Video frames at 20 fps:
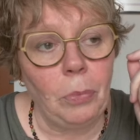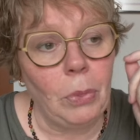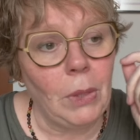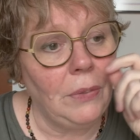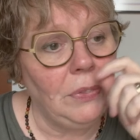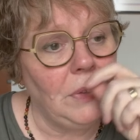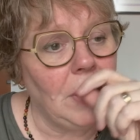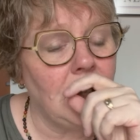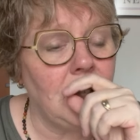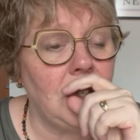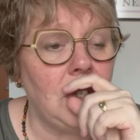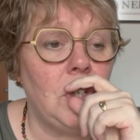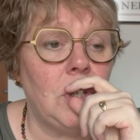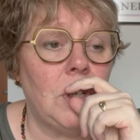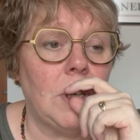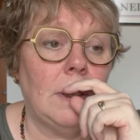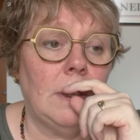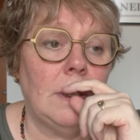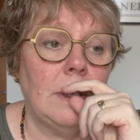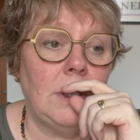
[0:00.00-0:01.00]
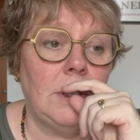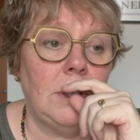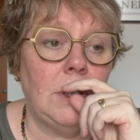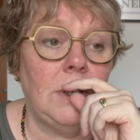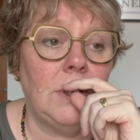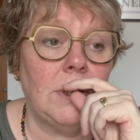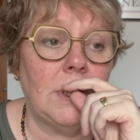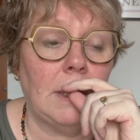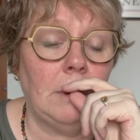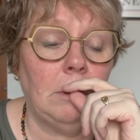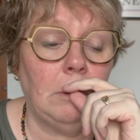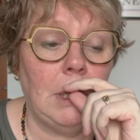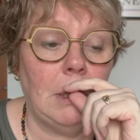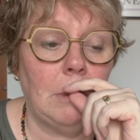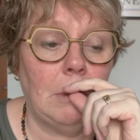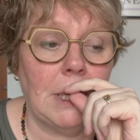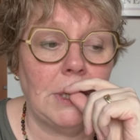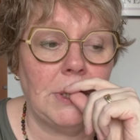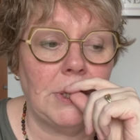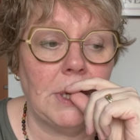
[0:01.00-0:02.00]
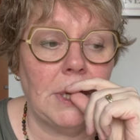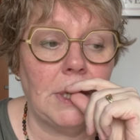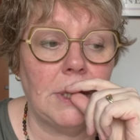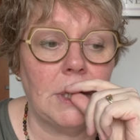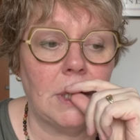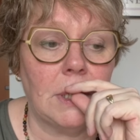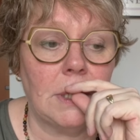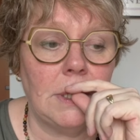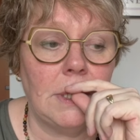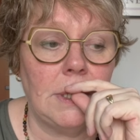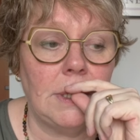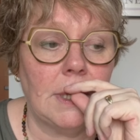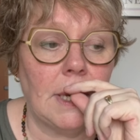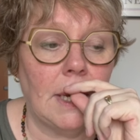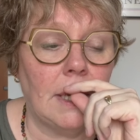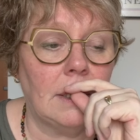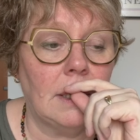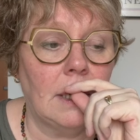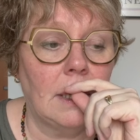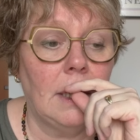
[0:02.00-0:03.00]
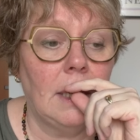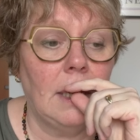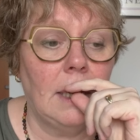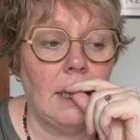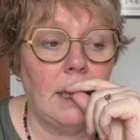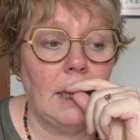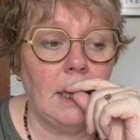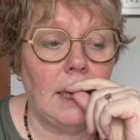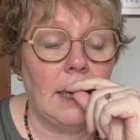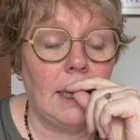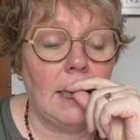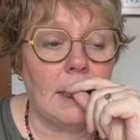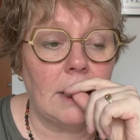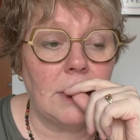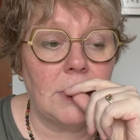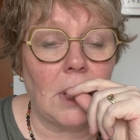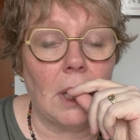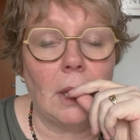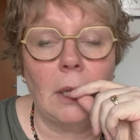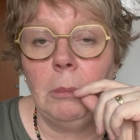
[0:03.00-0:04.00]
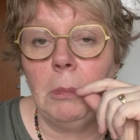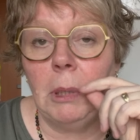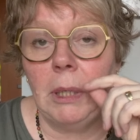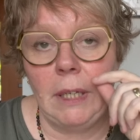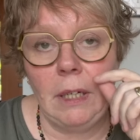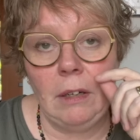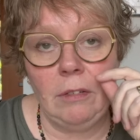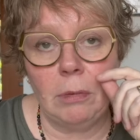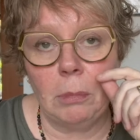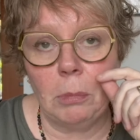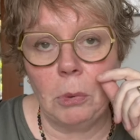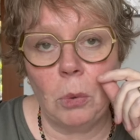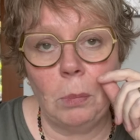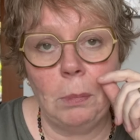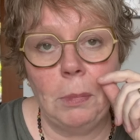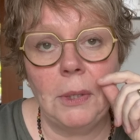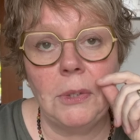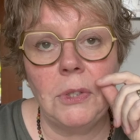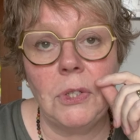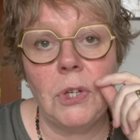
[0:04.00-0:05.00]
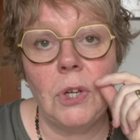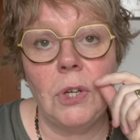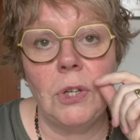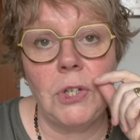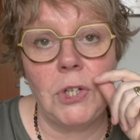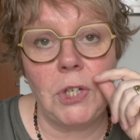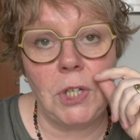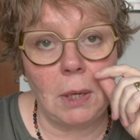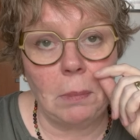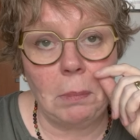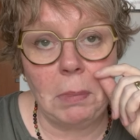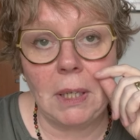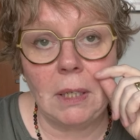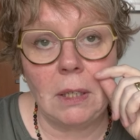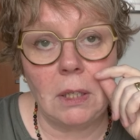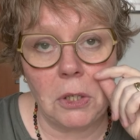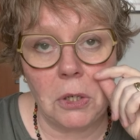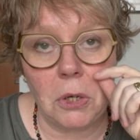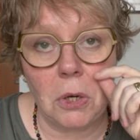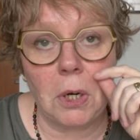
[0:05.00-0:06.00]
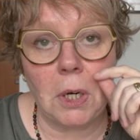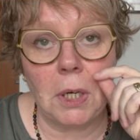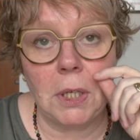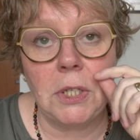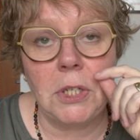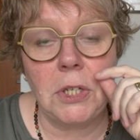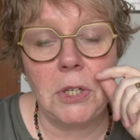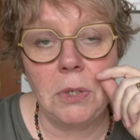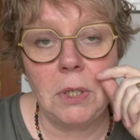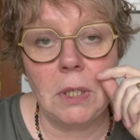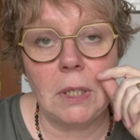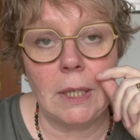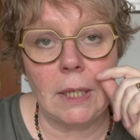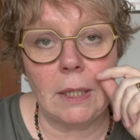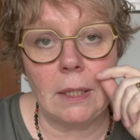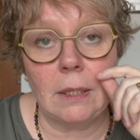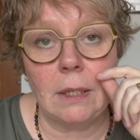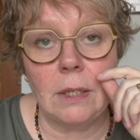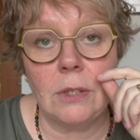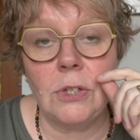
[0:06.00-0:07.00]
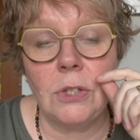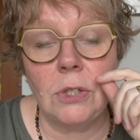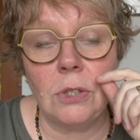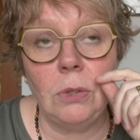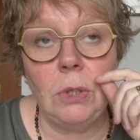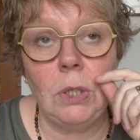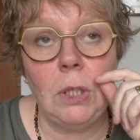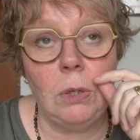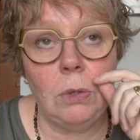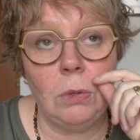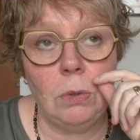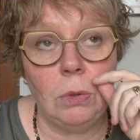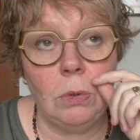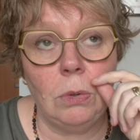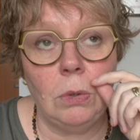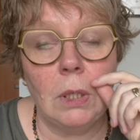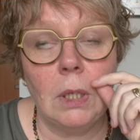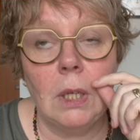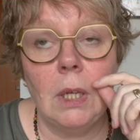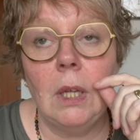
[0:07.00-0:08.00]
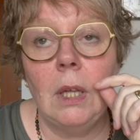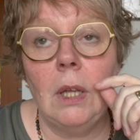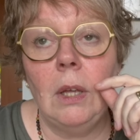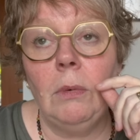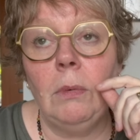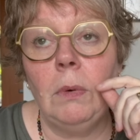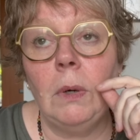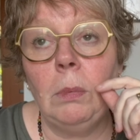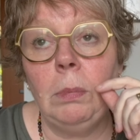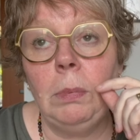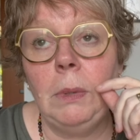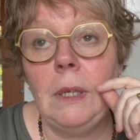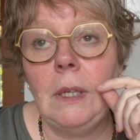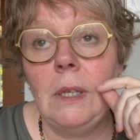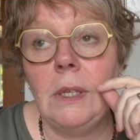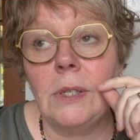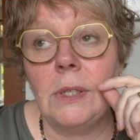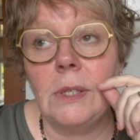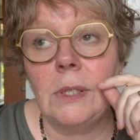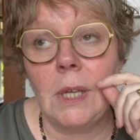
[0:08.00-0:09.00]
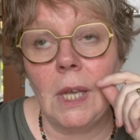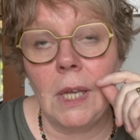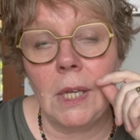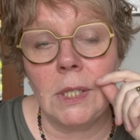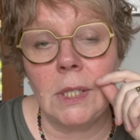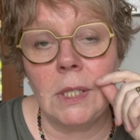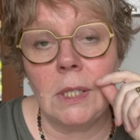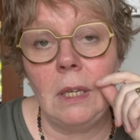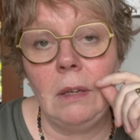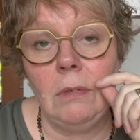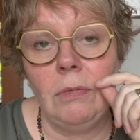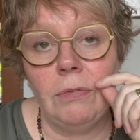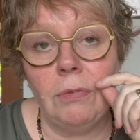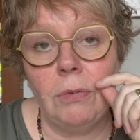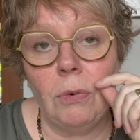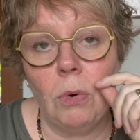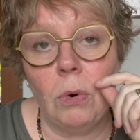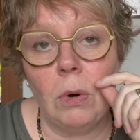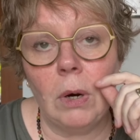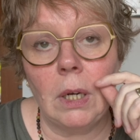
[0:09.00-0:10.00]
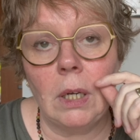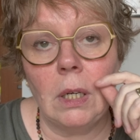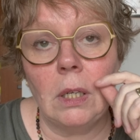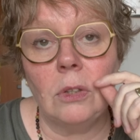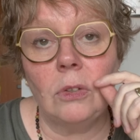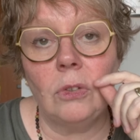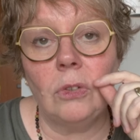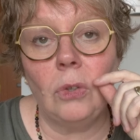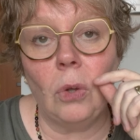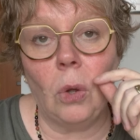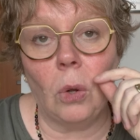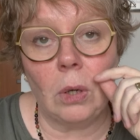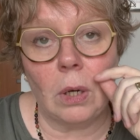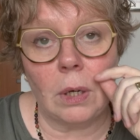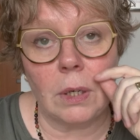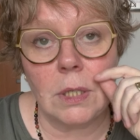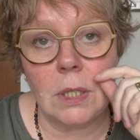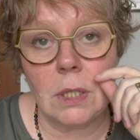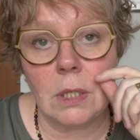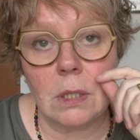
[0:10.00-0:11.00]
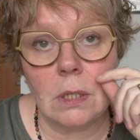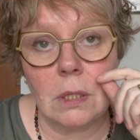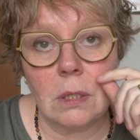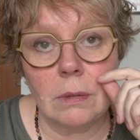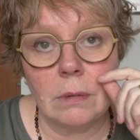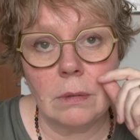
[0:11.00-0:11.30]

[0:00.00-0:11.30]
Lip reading: then she sent me a message and she said, "It is unbelievable, but shipping the yarn to the Netherlands to you will be $64.